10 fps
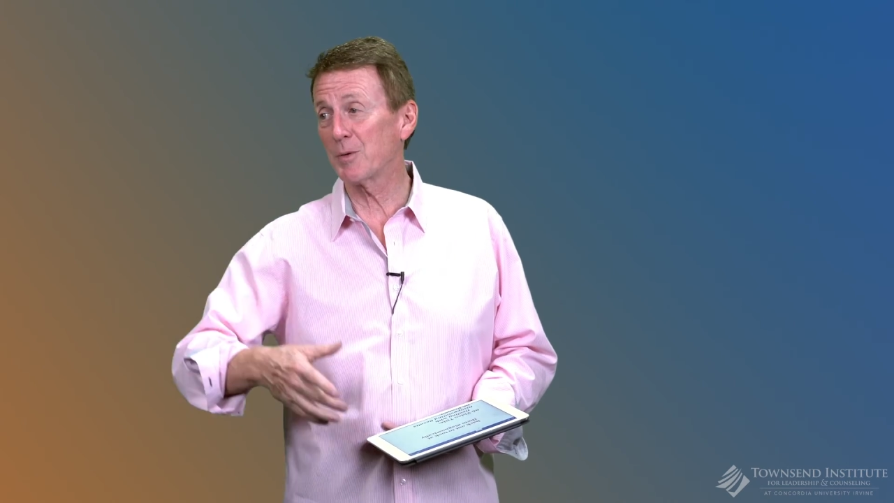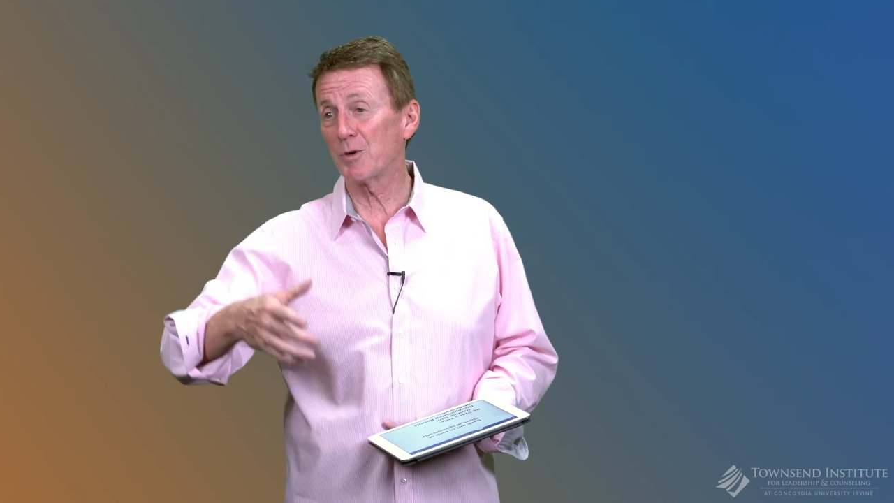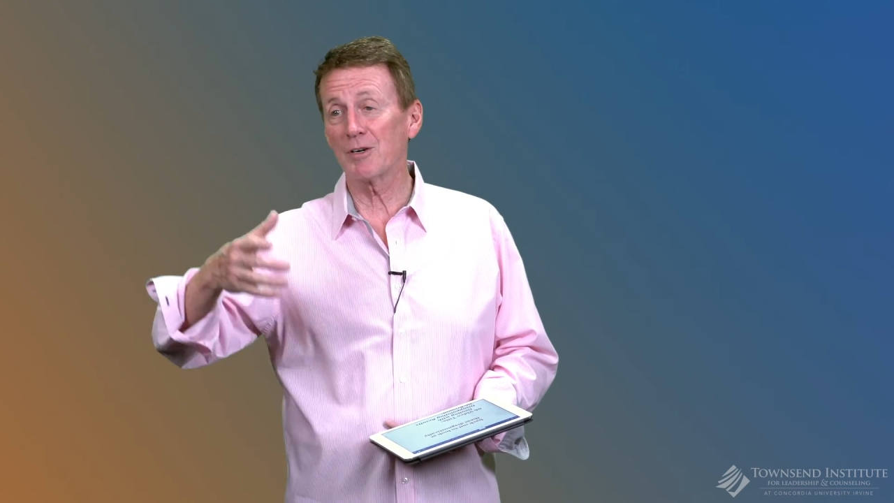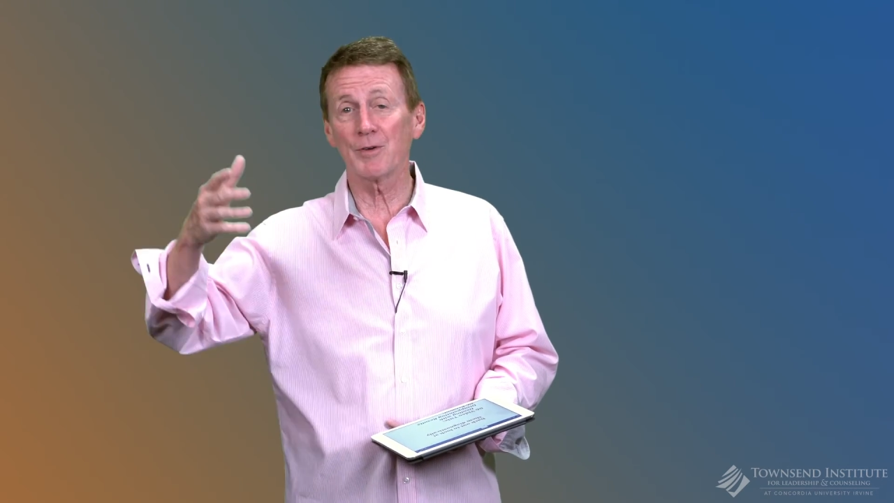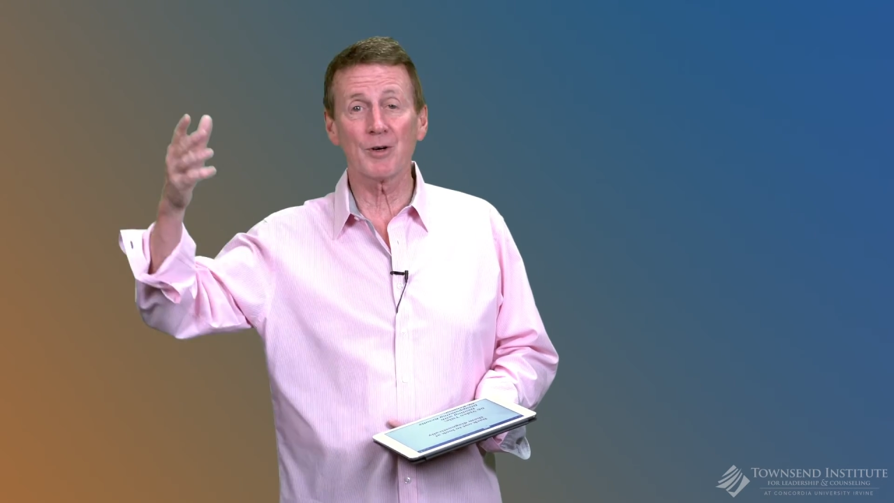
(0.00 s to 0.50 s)

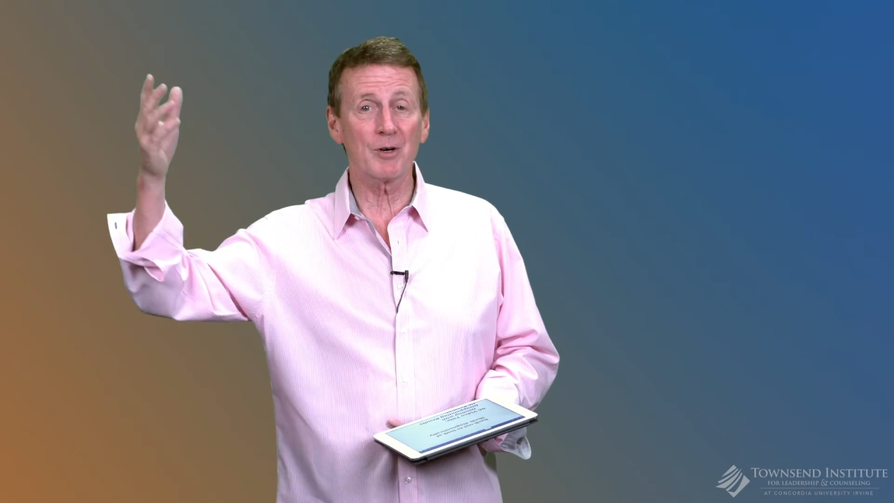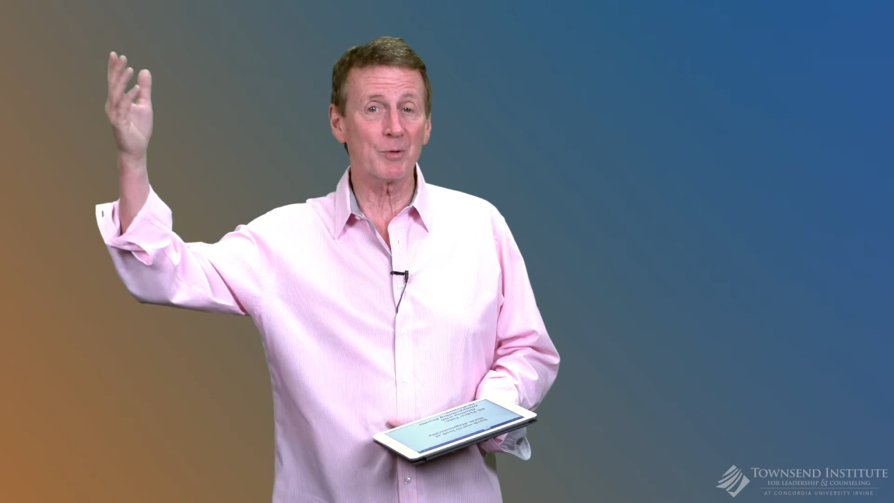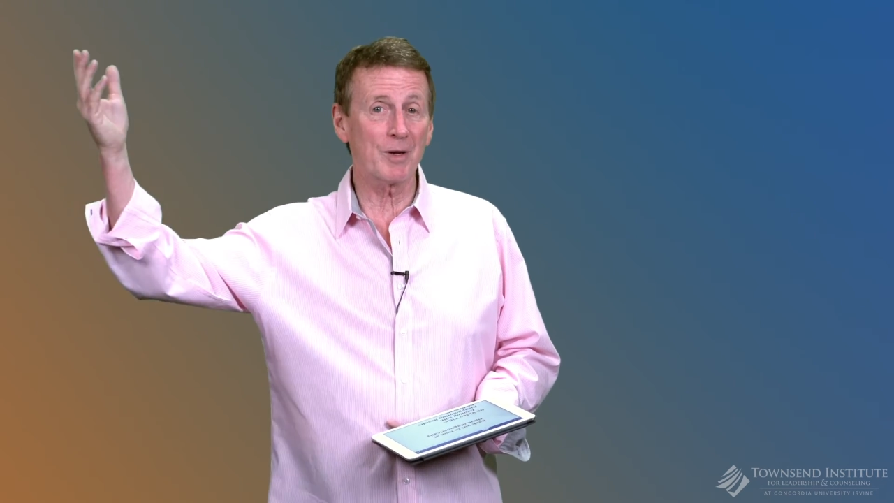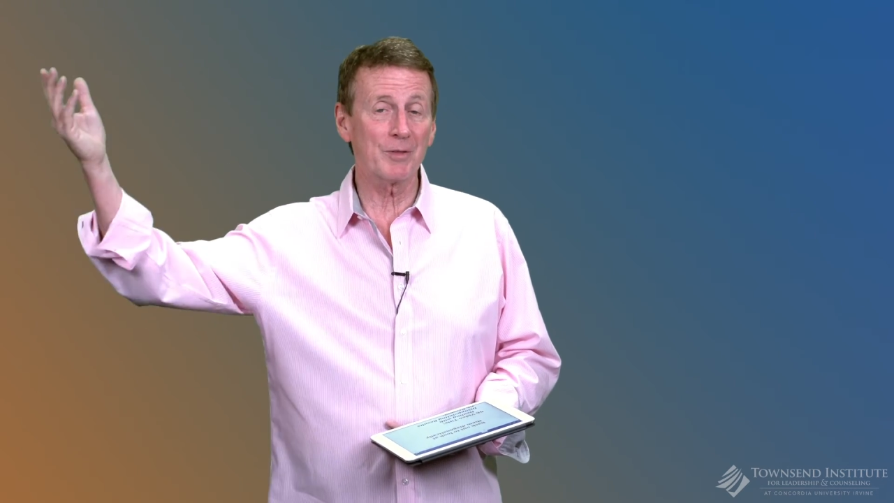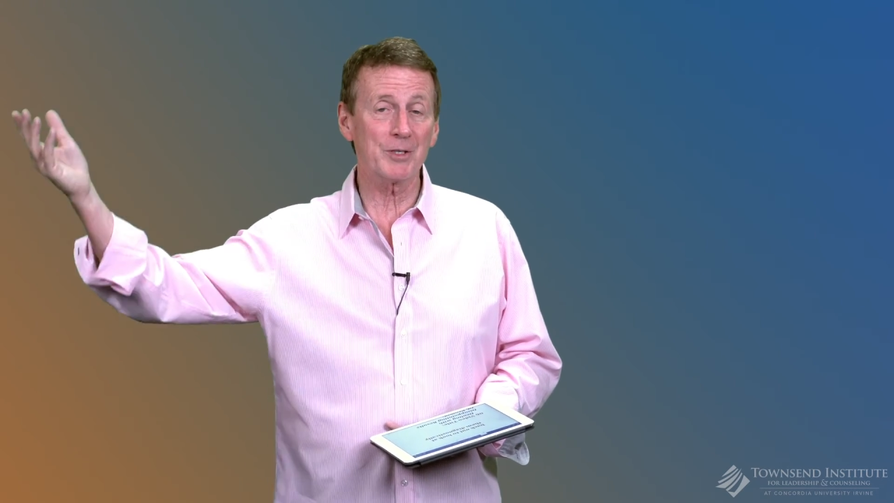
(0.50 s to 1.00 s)
wherever you are
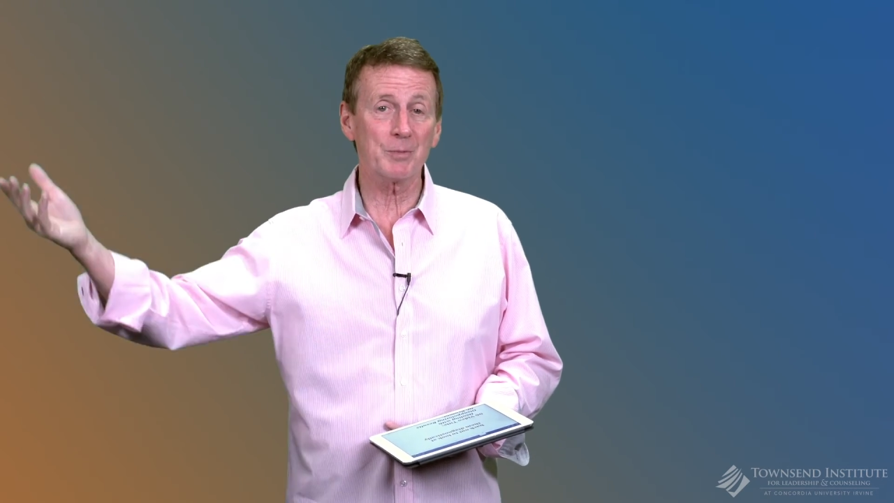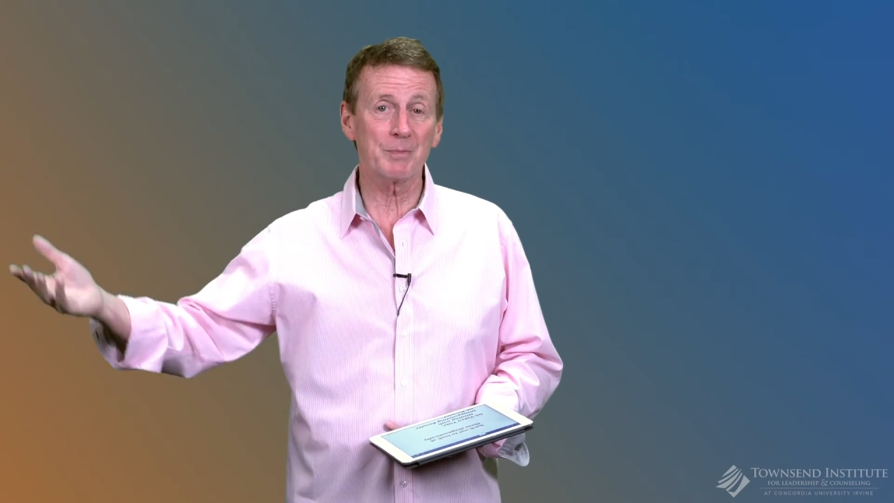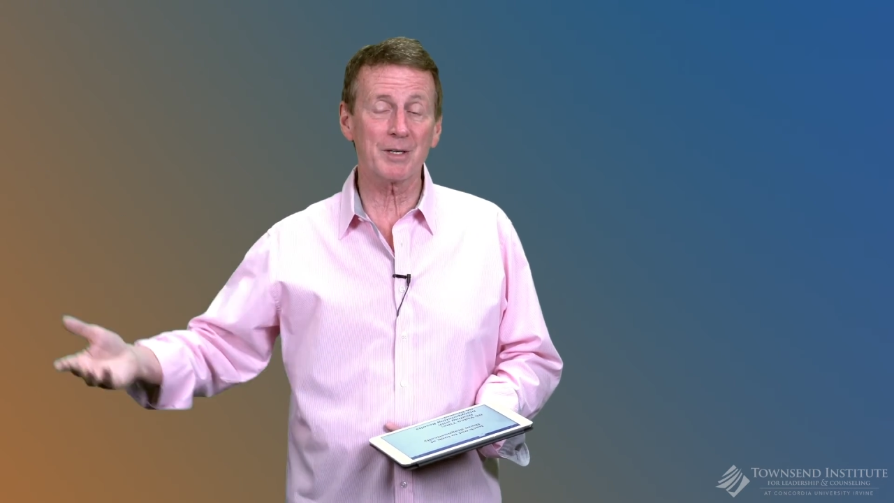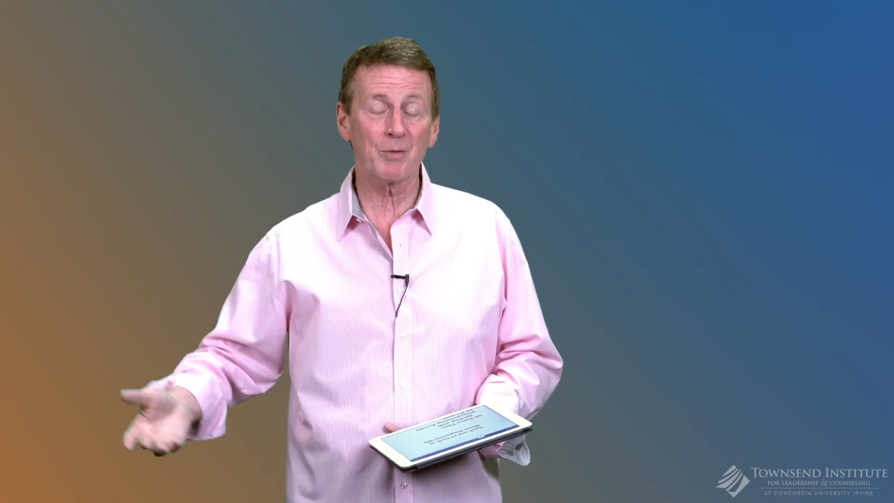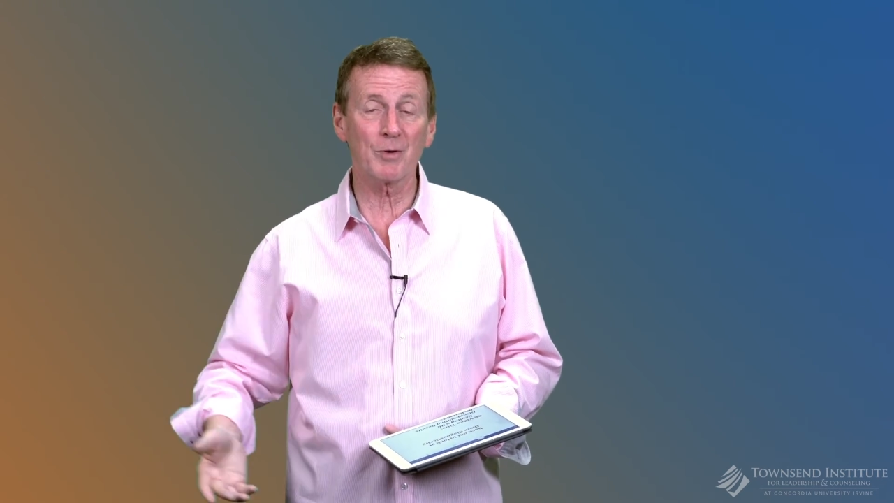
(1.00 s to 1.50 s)
around this
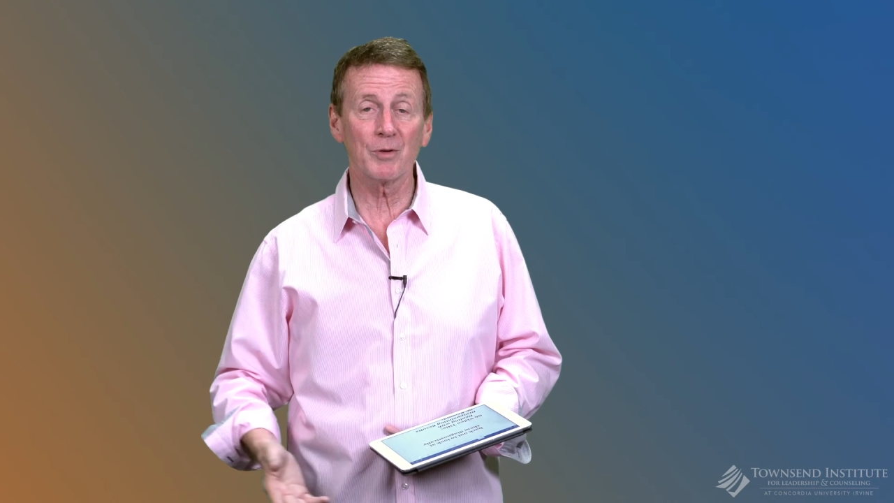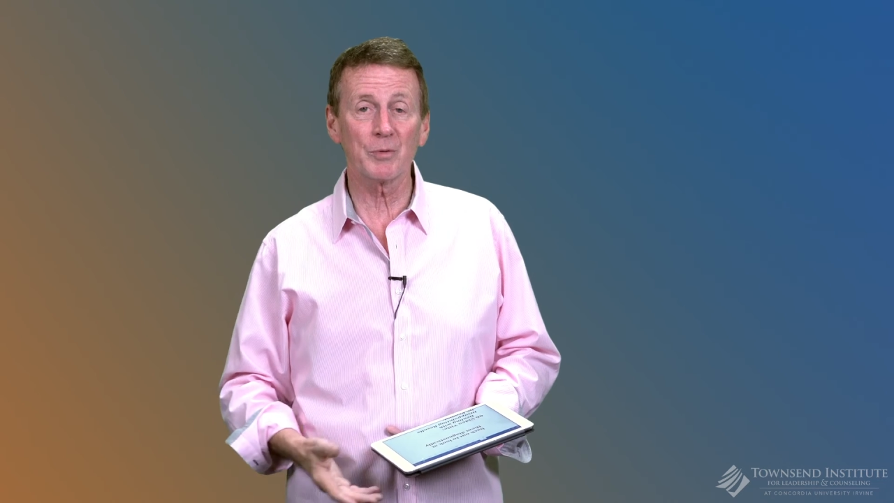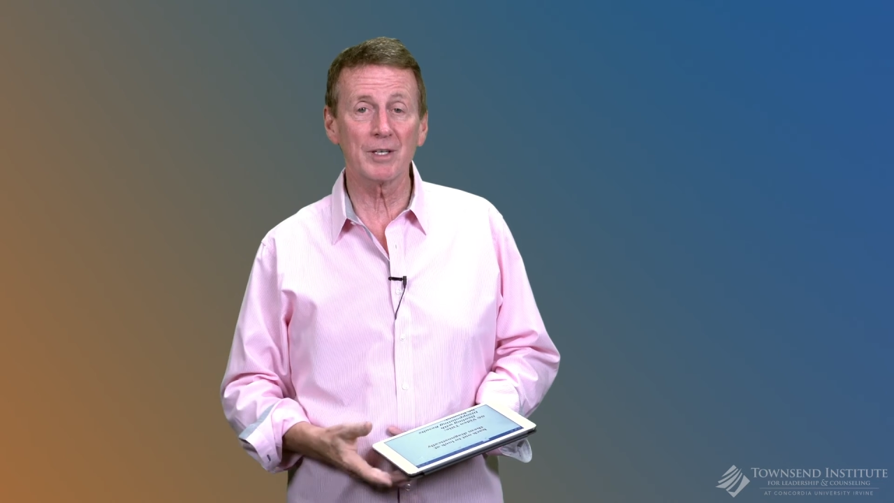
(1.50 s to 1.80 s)
big world